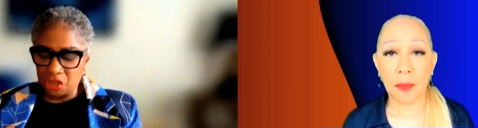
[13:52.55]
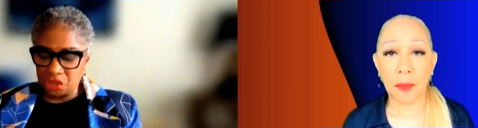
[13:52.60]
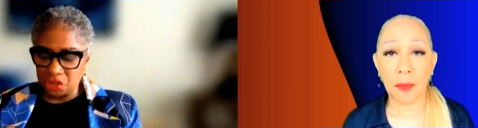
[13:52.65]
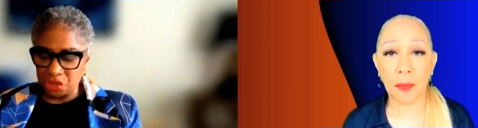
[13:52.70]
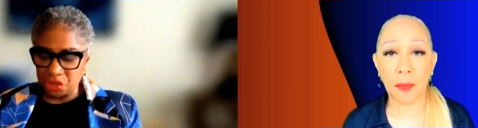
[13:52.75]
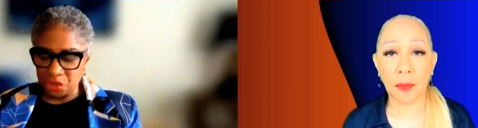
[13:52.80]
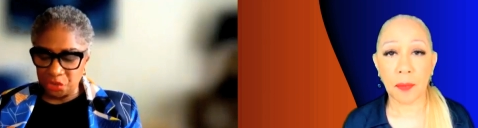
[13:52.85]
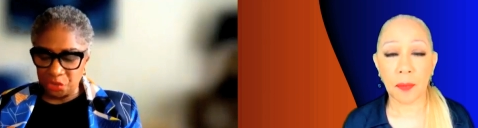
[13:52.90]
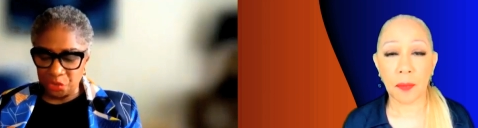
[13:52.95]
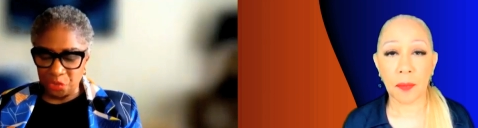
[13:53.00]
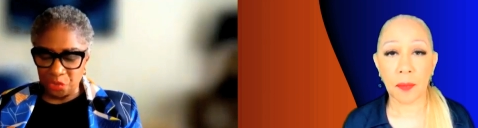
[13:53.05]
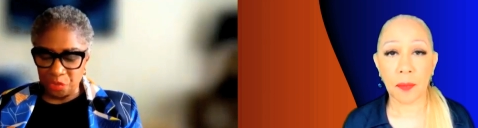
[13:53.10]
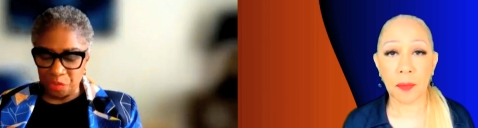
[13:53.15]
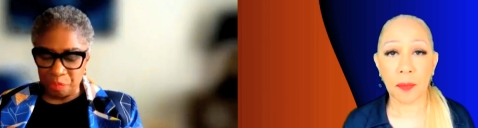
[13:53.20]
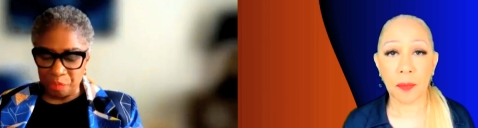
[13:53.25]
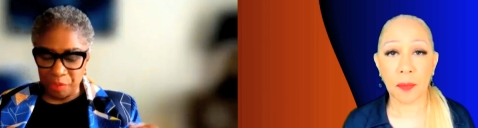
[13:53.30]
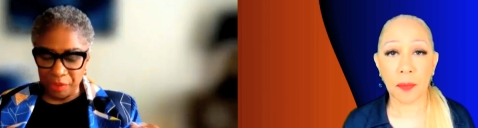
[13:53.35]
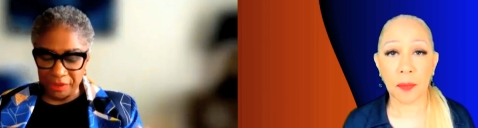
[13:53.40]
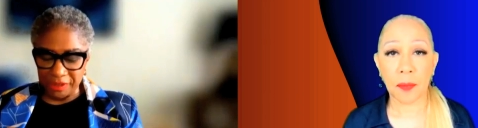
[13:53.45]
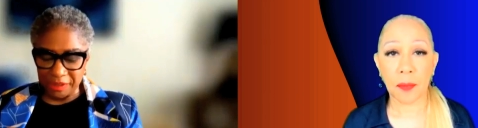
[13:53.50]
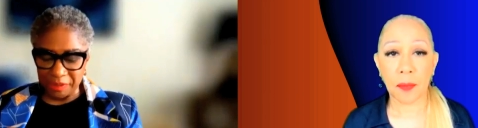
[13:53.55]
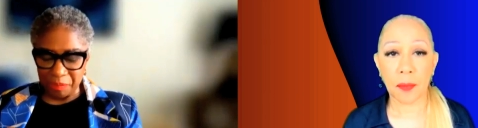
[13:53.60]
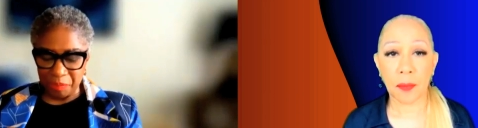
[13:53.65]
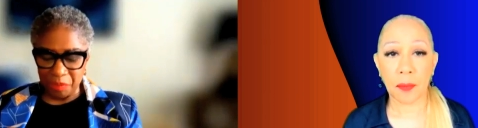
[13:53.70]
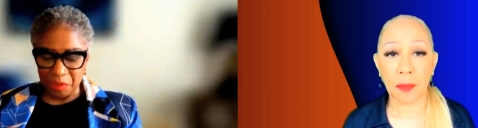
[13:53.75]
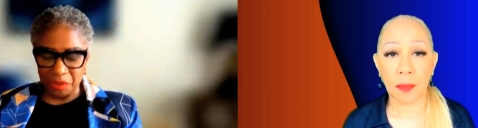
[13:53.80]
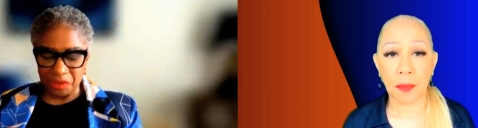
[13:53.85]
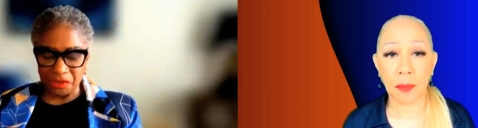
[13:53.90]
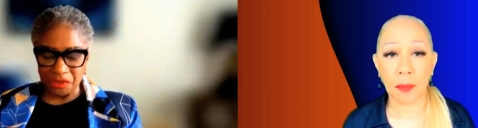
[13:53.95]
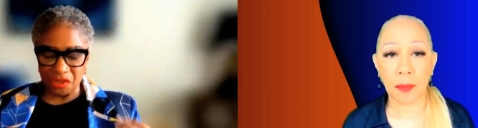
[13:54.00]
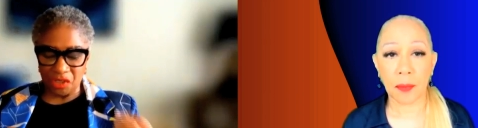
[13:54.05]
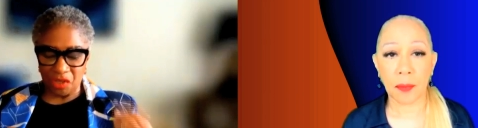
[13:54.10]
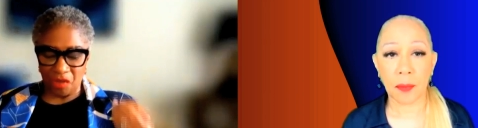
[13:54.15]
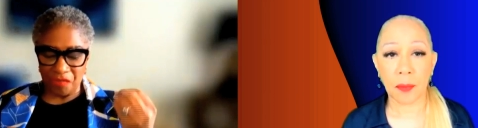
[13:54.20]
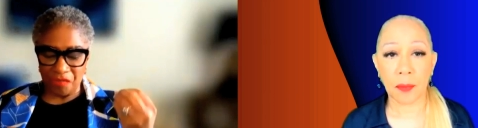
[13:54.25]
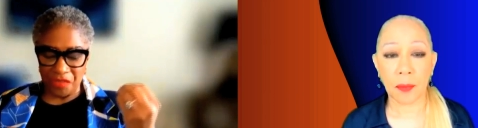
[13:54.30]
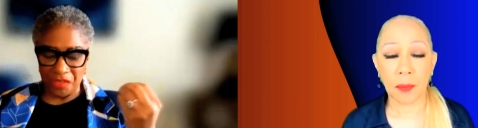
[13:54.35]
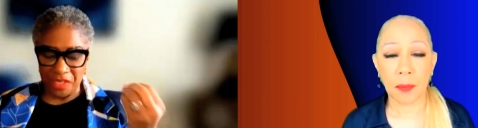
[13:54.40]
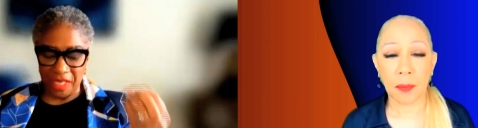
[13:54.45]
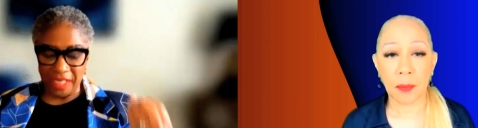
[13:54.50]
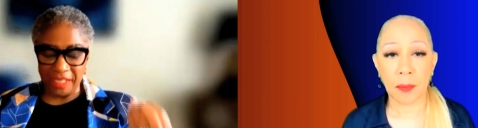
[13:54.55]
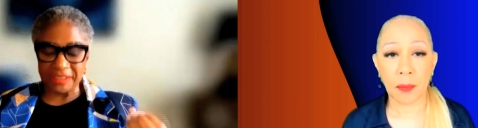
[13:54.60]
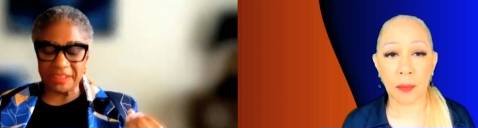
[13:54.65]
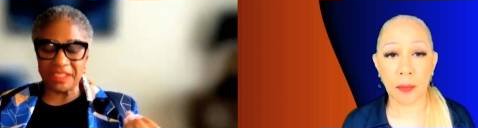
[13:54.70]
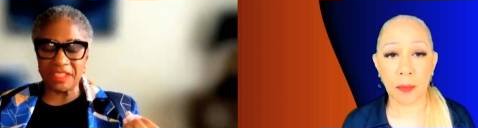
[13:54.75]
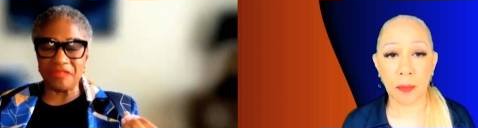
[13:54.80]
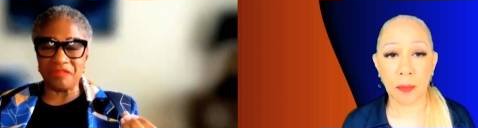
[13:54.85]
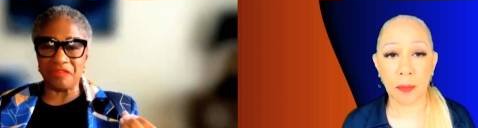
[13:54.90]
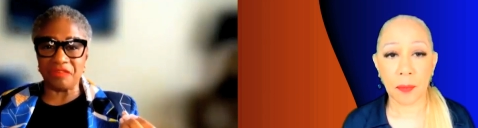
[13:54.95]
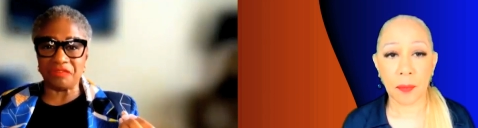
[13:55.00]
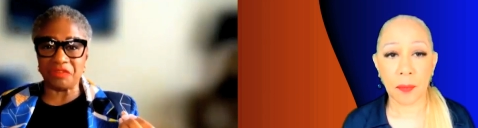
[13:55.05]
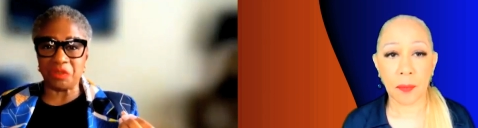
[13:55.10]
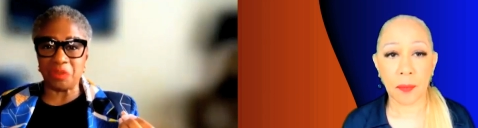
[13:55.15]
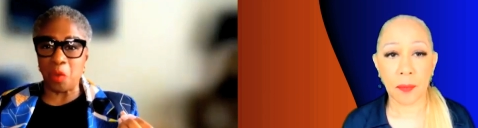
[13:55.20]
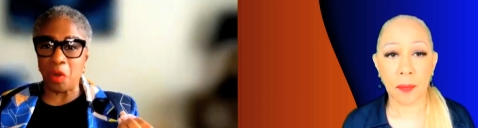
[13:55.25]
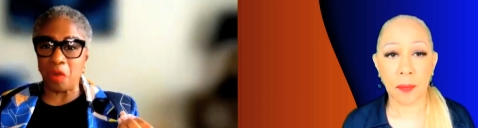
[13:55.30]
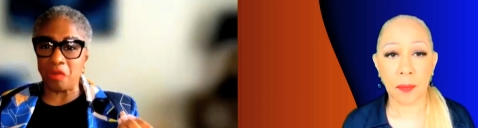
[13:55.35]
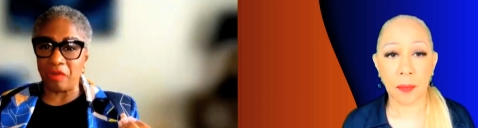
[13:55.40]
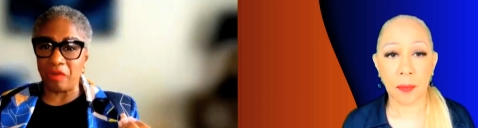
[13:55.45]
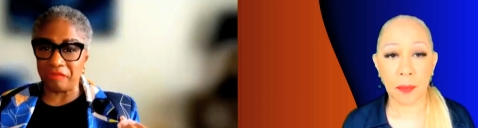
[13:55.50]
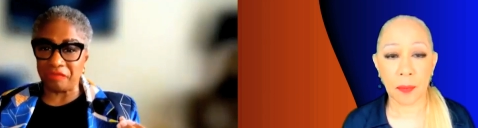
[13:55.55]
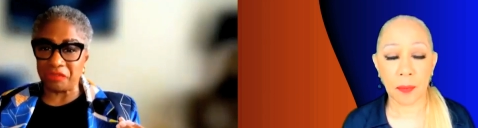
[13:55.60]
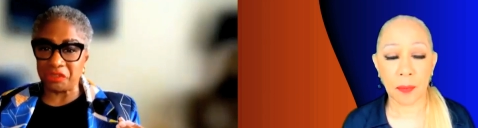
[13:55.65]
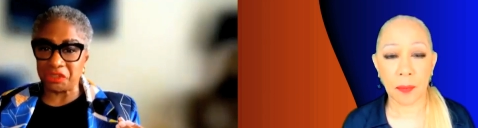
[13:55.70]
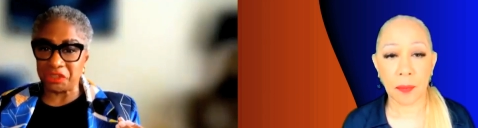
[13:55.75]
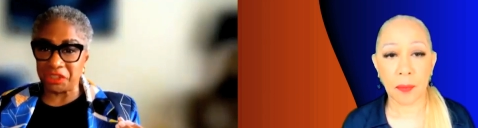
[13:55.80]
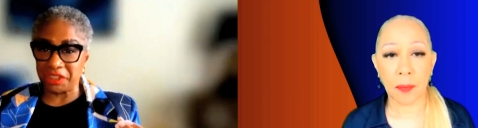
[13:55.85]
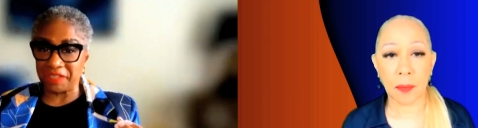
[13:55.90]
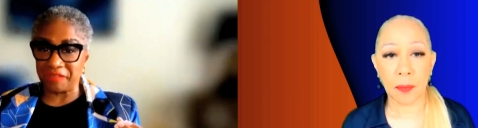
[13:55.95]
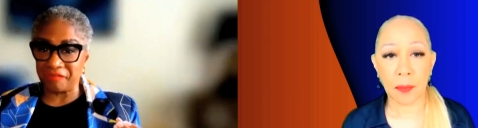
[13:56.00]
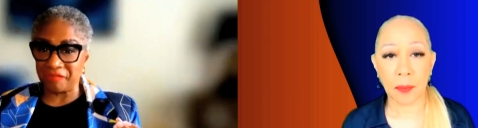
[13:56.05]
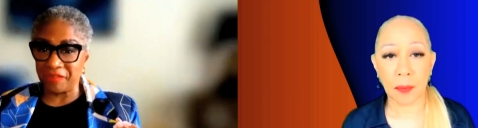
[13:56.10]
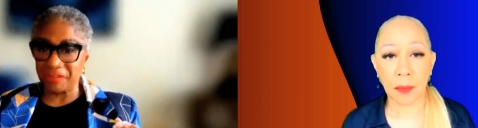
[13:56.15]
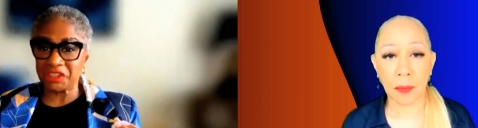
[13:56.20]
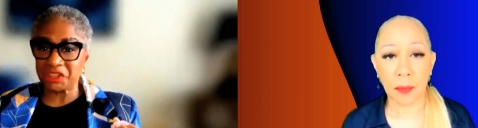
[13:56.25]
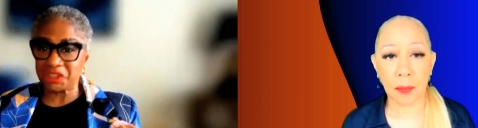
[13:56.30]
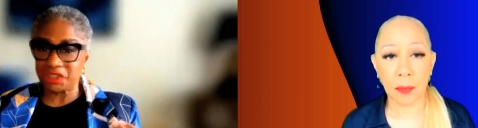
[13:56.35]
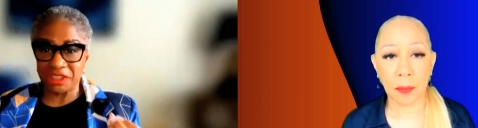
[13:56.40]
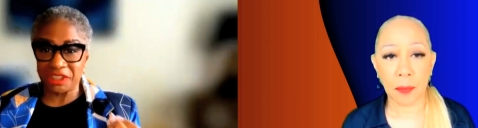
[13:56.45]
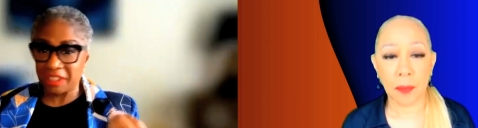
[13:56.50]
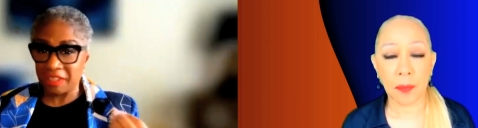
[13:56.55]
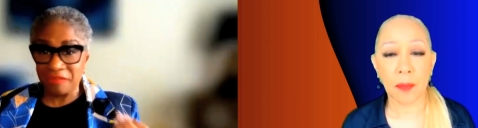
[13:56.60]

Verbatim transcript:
Speaker 1: to the principles of the 1951 Refugee Convention.